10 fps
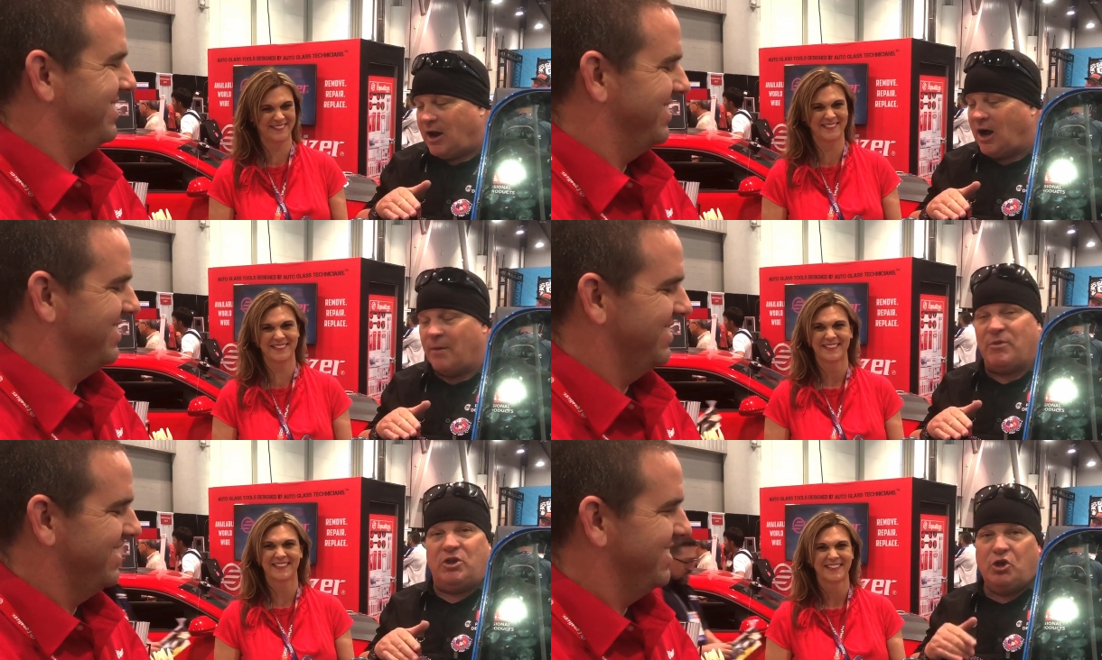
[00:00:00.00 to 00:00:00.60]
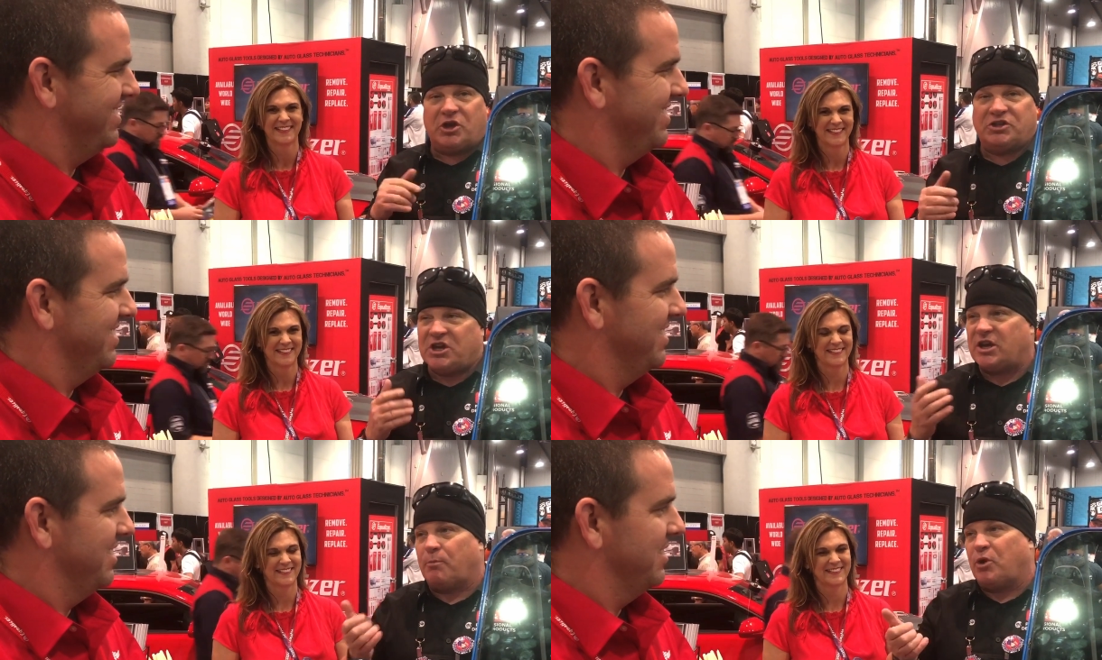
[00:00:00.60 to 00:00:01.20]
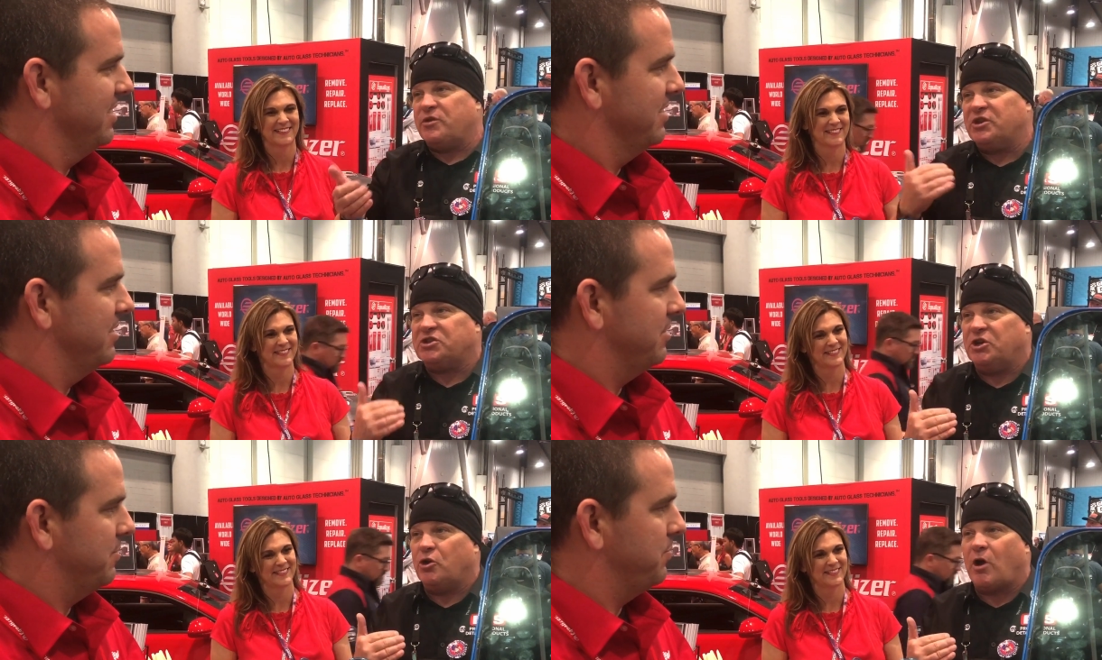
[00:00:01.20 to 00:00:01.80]
Speaker 1: uh, you can take and bring
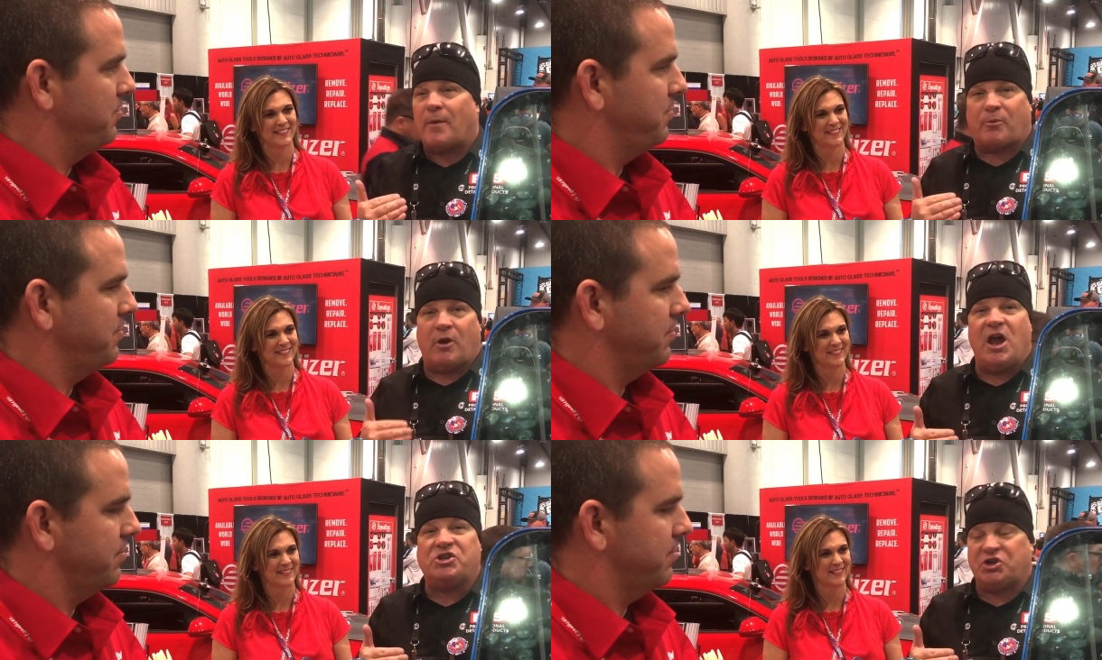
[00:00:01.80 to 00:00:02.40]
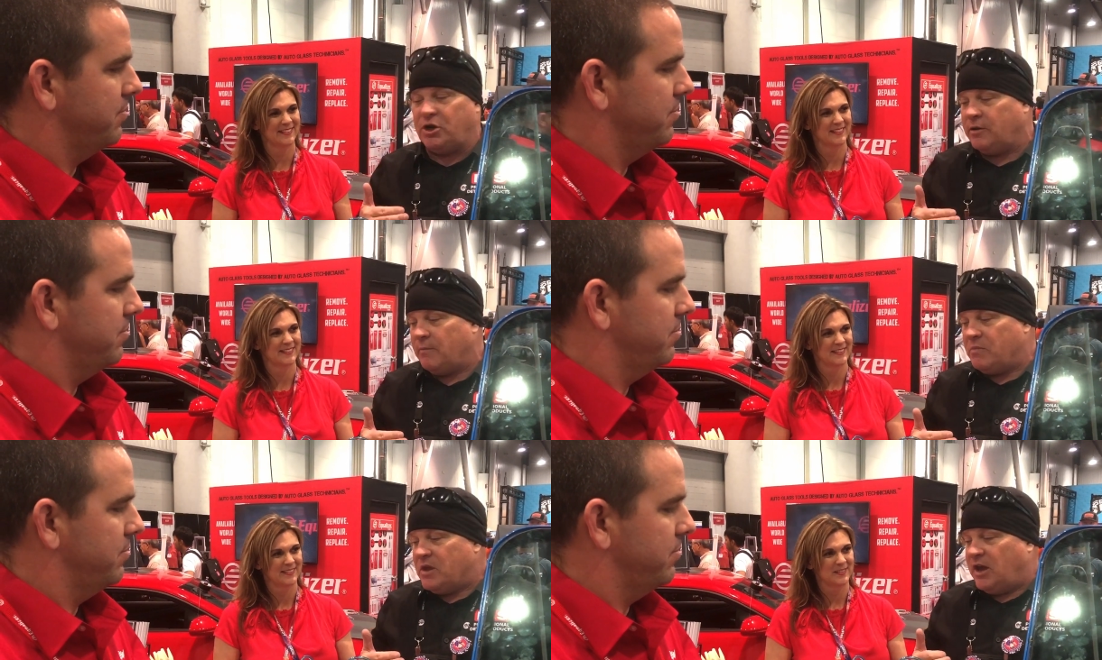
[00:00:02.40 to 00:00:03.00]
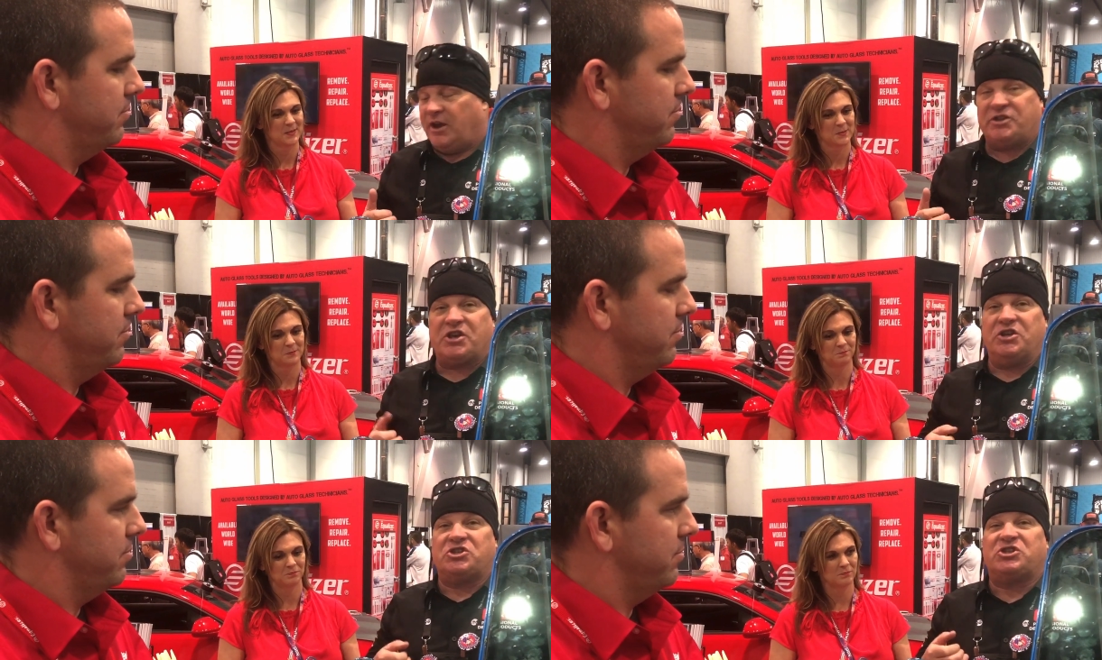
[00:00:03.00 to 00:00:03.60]
this into your operation and it's
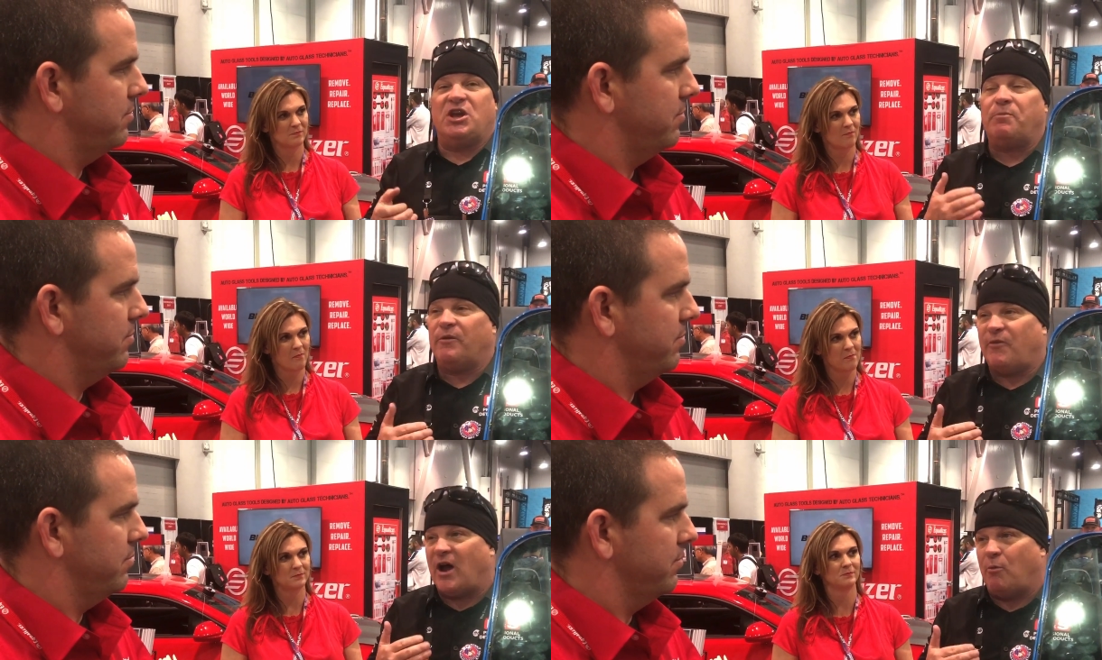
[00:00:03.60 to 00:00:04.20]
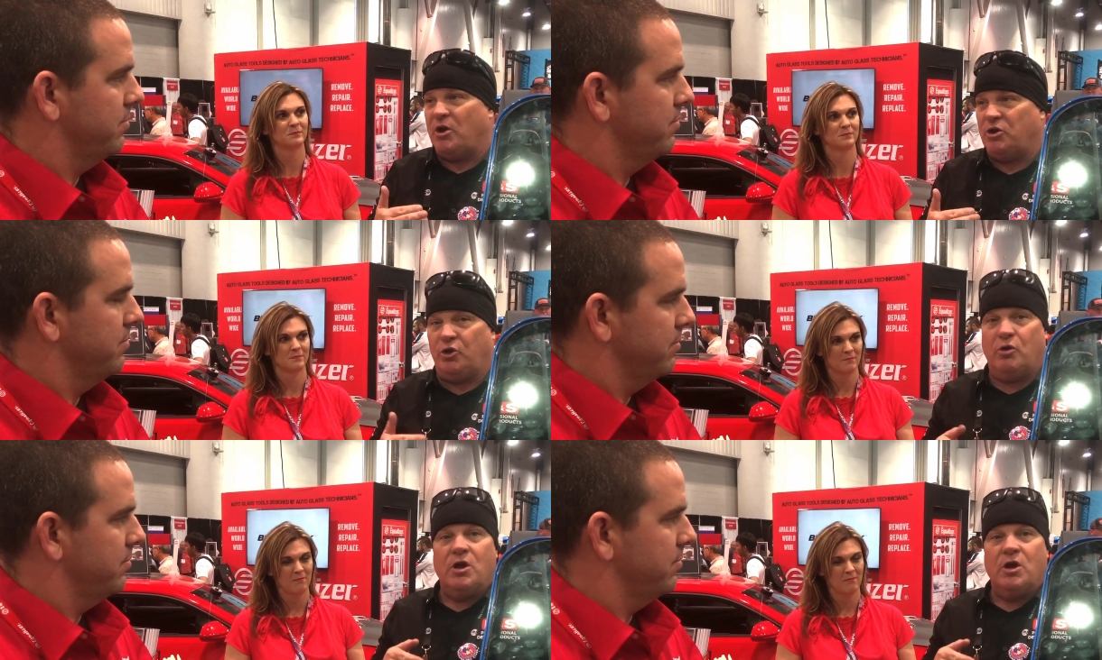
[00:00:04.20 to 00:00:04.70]
gonna simplify what you do.